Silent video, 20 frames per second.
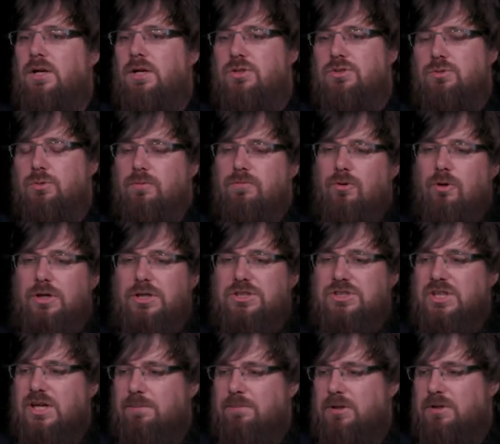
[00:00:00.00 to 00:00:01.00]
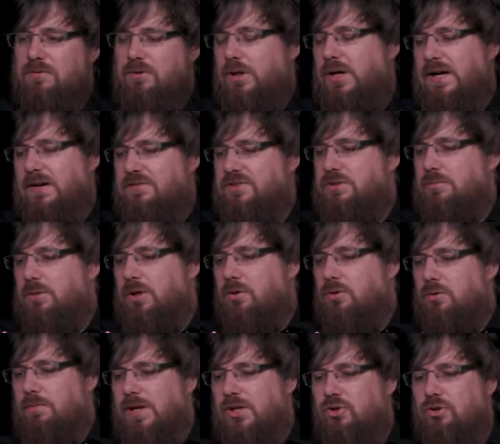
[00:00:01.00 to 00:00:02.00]
So for example, if you have some
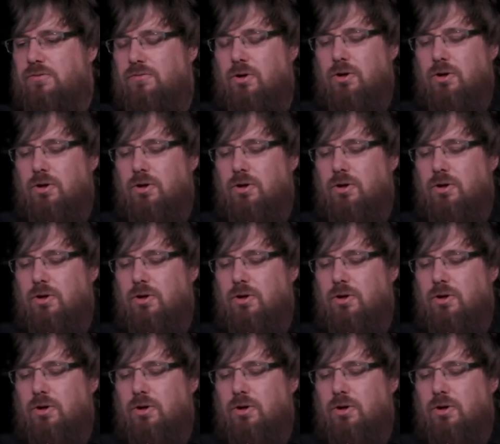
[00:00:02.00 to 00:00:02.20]
automation